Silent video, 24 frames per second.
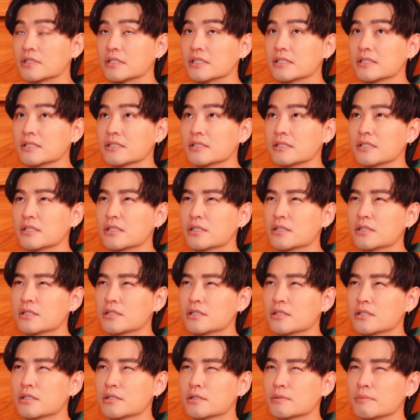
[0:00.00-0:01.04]
this
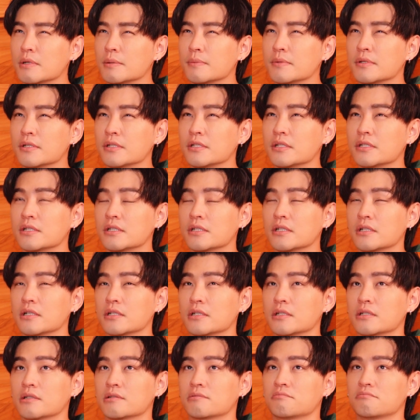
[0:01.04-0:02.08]
year,
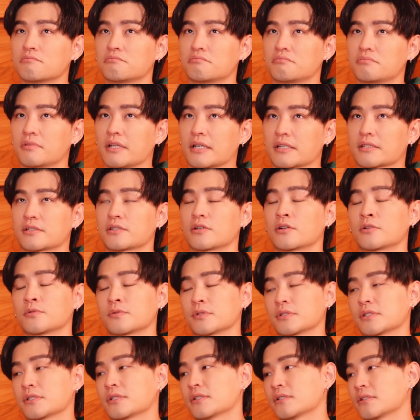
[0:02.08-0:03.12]
maybe next year
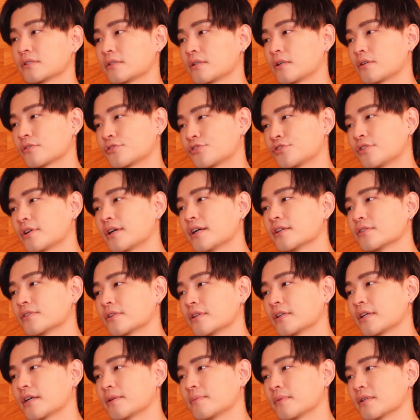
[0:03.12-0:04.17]
onwards, I'll try to
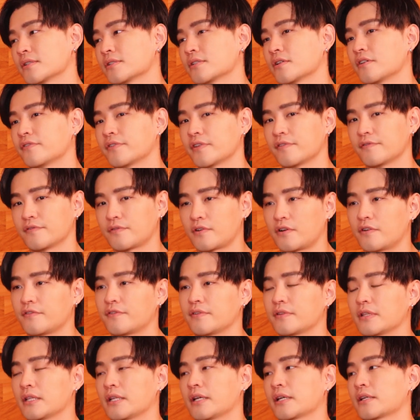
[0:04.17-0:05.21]
get myself involved
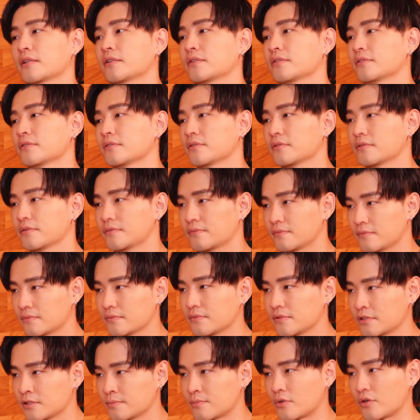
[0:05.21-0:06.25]
in like
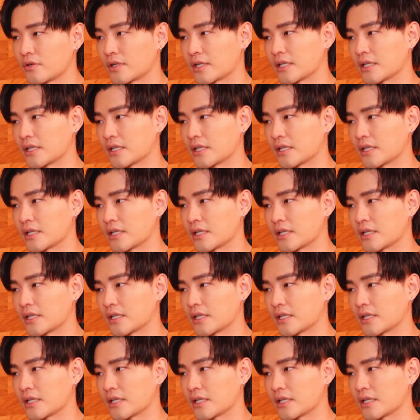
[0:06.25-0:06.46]
small